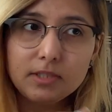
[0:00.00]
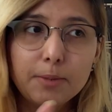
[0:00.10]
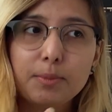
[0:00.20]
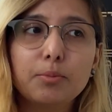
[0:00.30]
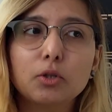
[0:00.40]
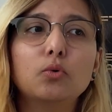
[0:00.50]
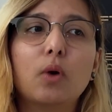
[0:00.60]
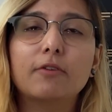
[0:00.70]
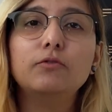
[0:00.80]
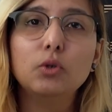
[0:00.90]
people who
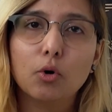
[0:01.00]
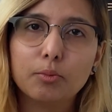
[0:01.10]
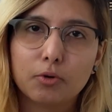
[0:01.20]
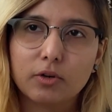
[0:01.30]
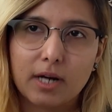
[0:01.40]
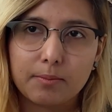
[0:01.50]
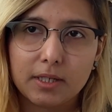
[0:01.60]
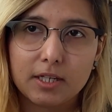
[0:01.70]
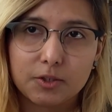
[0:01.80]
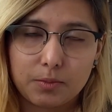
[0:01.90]
have no
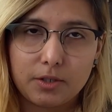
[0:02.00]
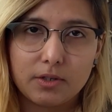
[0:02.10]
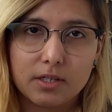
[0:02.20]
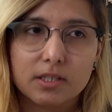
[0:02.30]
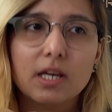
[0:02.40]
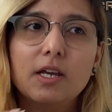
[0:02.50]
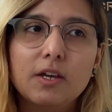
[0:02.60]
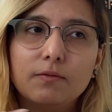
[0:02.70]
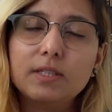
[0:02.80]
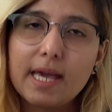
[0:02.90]
programming experience
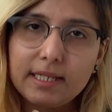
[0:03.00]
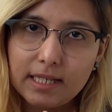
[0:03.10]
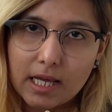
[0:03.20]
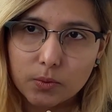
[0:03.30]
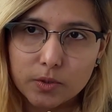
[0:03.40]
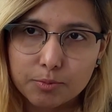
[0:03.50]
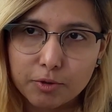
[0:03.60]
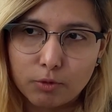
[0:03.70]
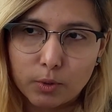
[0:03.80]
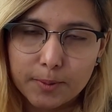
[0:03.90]
with any language
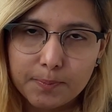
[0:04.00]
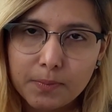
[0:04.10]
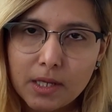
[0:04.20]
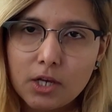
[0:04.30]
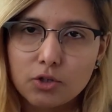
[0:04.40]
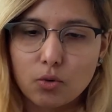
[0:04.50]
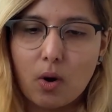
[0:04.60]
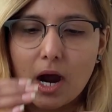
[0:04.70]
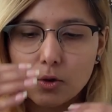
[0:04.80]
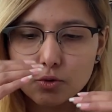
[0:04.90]
before. So,
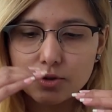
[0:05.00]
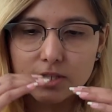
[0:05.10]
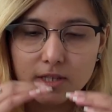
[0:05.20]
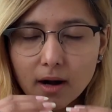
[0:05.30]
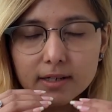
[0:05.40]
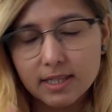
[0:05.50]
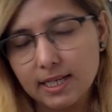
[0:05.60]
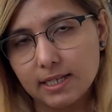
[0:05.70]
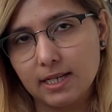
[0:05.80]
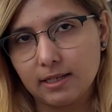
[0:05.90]
how to start
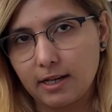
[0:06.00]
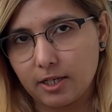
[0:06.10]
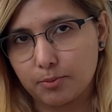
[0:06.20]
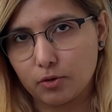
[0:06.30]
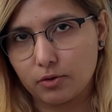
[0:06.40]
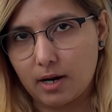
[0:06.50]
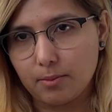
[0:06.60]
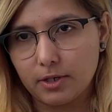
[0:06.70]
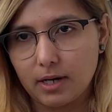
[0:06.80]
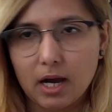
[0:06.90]
thinking like a
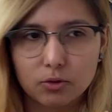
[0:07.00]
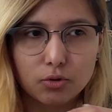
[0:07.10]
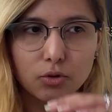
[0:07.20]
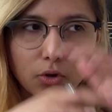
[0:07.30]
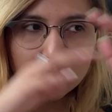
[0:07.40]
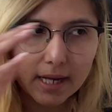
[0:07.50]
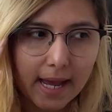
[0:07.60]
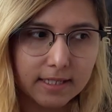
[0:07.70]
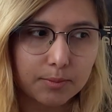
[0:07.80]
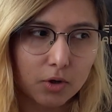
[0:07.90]
programmer, how to look
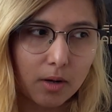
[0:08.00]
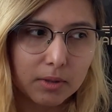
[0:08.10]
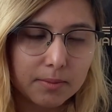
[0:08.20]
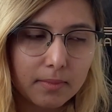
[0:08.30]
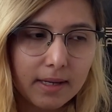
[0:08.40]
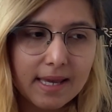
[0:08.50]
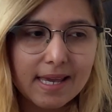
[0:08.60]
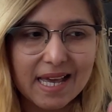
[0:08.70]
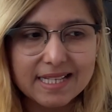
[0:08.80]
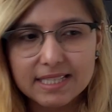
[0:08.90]
at a problem
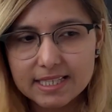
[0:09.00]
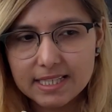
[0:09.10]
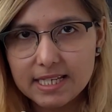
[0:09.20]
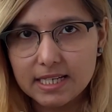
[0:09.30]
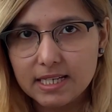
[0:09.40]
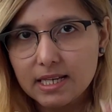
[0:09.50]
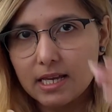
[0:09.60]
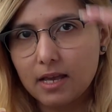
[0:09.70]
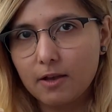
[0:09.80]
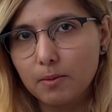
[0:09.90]
and see
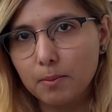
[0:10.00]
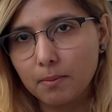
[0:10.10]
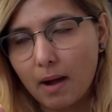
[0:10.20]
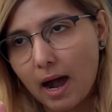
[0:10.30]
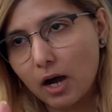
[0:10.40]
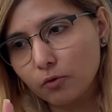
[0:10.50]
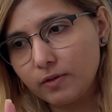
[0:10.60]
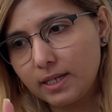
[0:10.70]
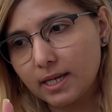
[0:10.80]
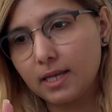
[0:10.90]
how
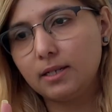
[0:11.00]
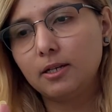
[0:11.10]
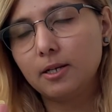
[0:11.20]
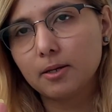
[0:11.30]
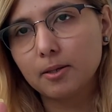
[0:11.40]
we can